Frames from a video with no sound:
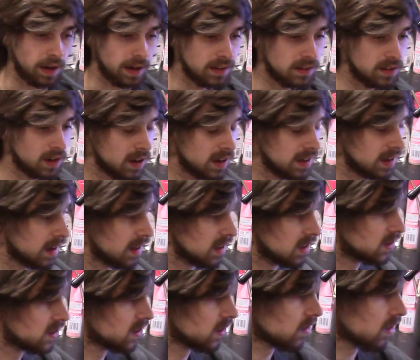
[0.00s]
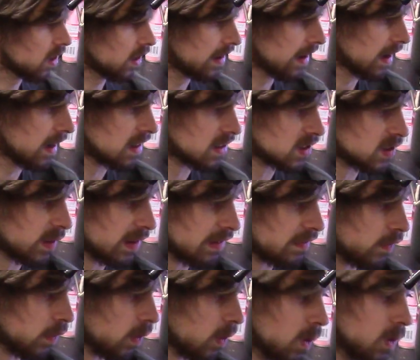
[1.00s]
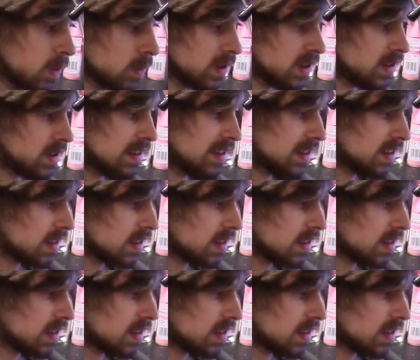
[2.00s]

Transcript: Yeah, he died at age 24, which